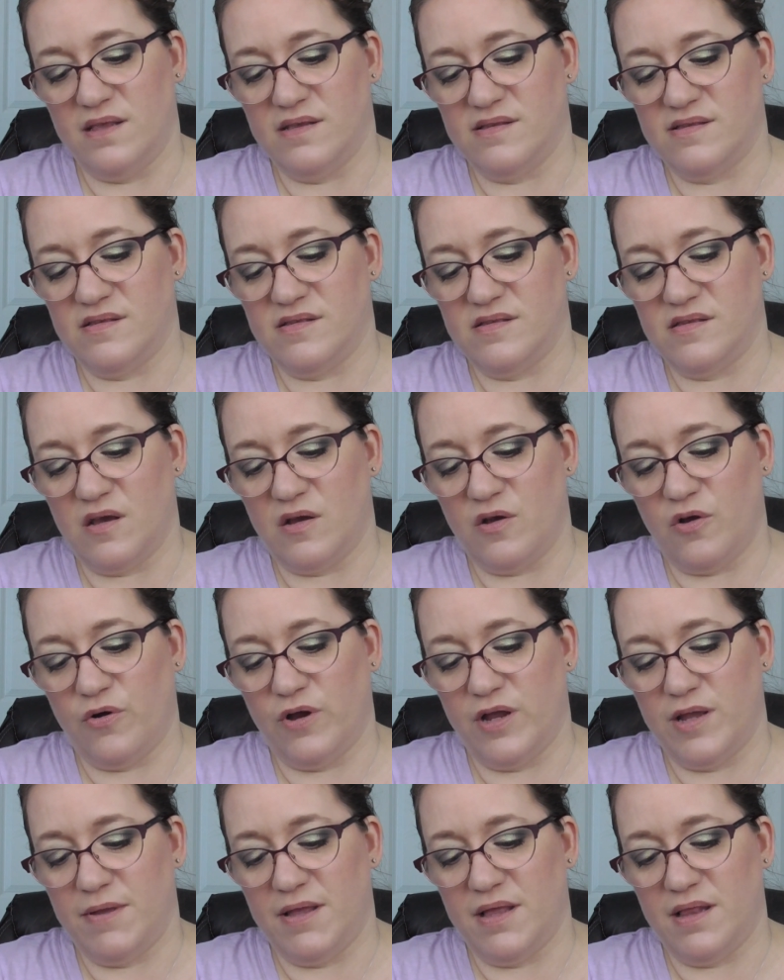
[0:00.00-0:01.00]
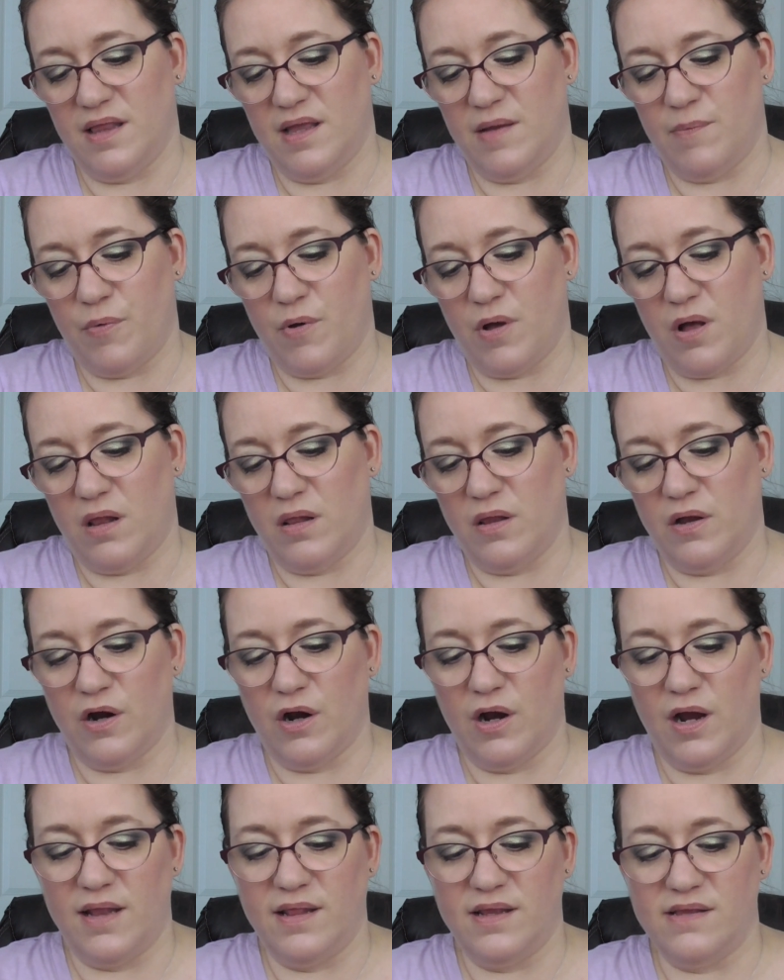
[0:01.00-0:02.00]
This is a creamy lip
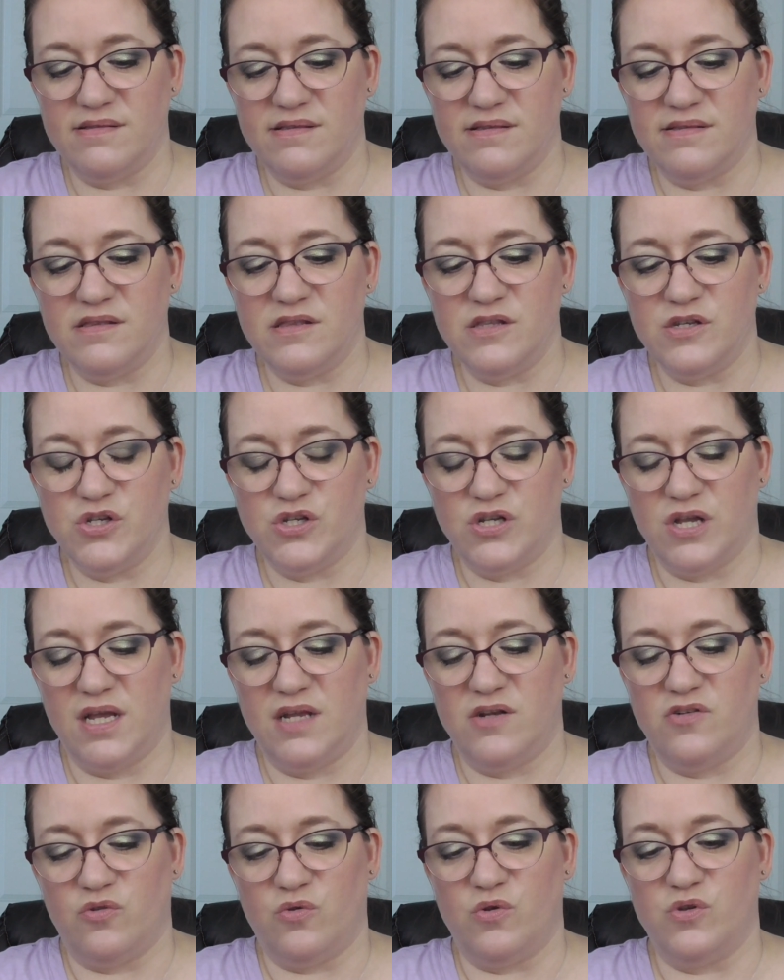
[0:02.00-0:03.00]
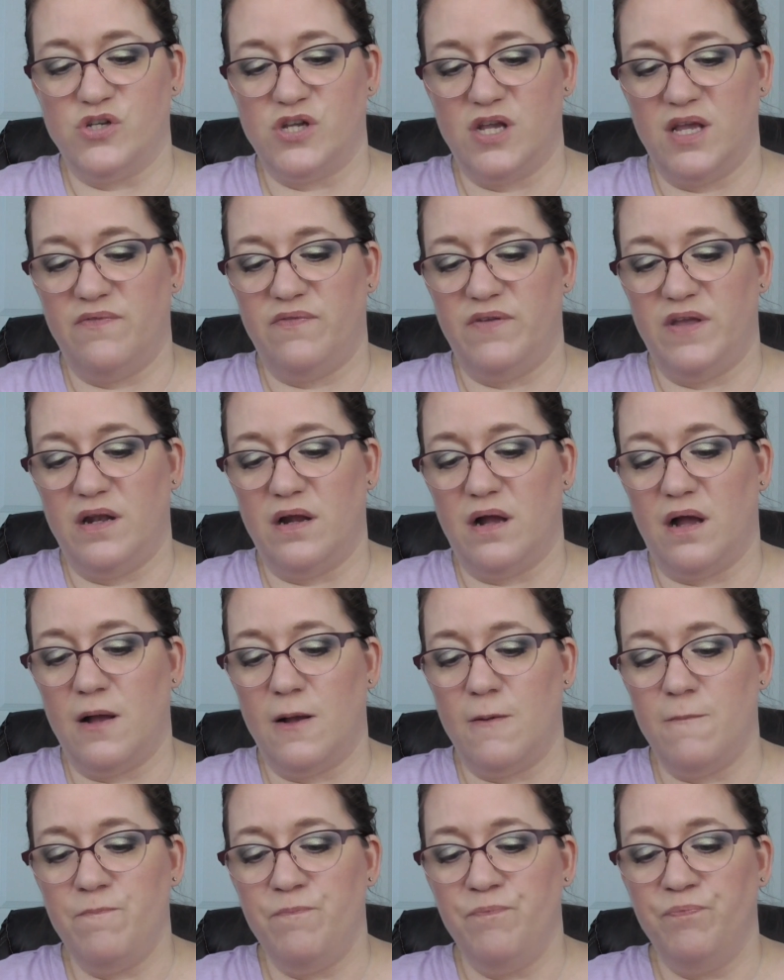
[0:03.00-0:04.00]
color, and this is in the shade Dolce
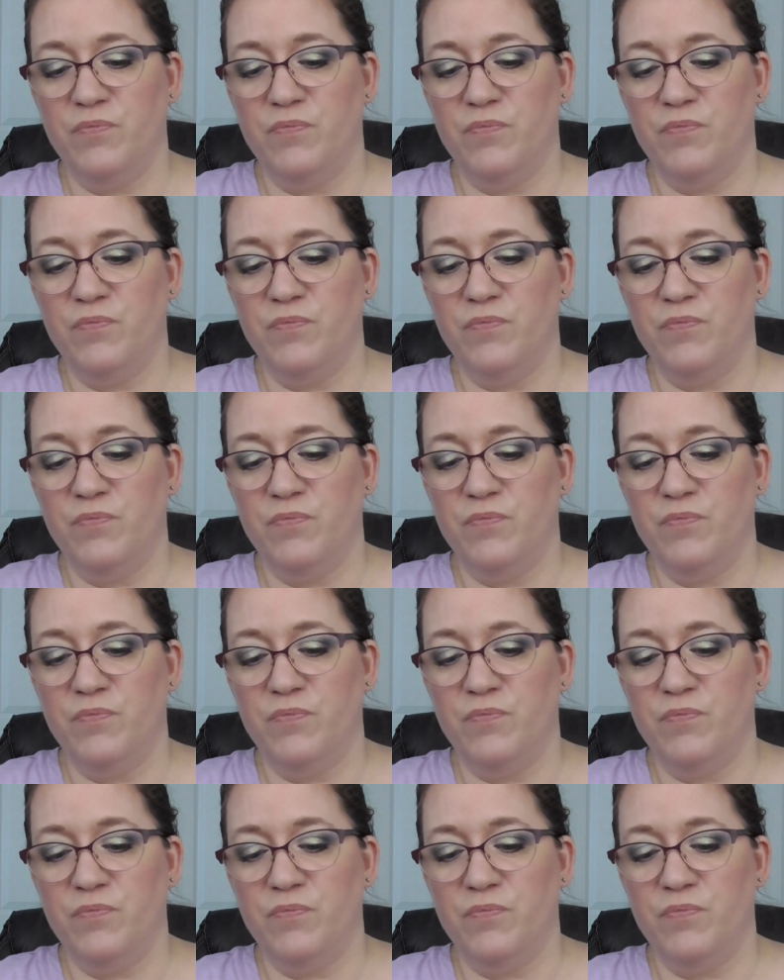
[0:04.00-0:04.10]
Vita.